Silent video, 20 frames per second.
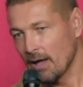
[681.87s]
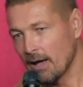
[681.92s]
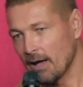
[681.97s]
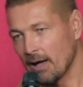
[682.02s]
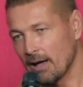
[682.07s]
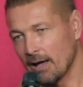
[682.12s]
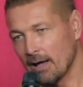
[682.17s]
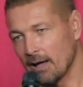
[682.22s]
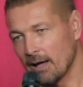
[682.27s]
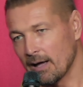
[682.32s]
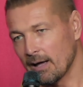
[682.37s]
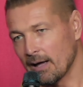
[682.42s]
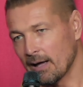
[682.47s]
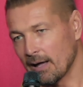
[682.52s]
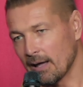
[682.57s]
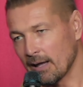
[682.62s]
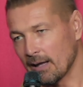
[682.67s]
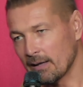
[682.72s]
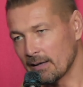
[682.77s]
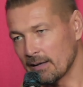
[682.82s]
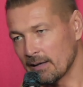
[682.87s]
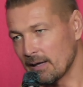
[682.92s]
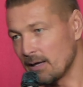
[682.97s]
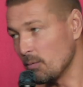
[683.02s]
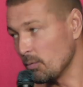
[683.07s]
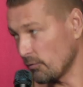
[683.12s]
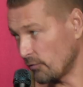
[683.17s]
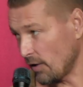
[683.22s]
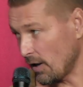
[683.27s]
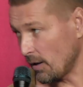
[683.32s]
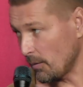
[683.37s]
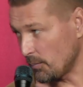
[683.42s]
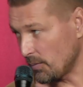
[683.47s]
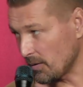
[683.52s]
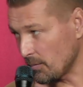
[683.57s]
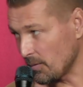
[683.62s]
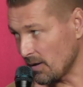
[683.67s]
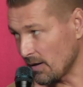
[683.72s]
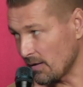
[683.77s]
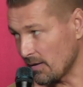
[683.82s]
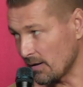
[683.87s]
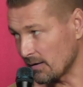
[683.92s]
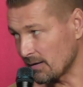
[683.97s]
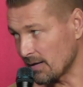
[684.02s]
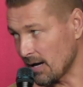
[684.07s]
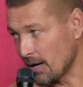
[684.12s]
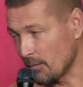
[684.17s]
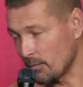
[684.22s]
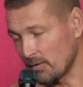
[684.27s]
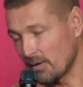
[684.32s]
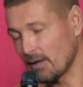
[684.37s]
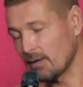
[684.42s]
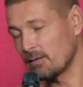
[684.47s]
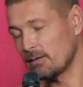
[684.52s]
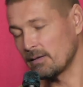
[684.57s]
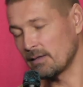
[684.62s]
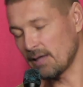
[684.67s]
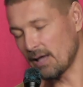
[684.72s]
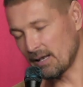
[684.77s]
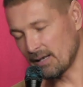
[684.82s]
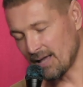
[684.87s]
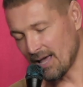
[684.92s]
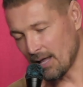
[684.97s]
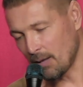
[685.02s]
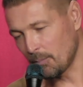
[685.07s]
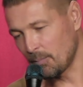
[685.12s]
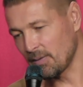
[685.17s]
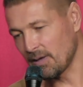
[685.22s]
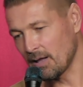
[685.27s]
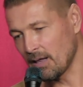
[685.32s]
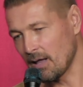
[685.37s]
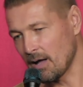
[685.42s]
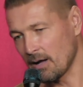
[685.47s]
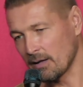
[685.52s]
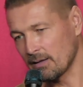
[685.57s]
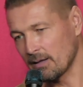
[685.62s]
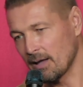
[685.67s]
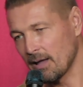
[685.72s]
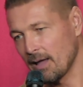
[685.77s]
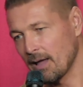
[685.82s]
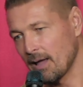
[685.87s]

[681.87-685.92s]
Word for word: and he was helping me at that time. That that helped me a lot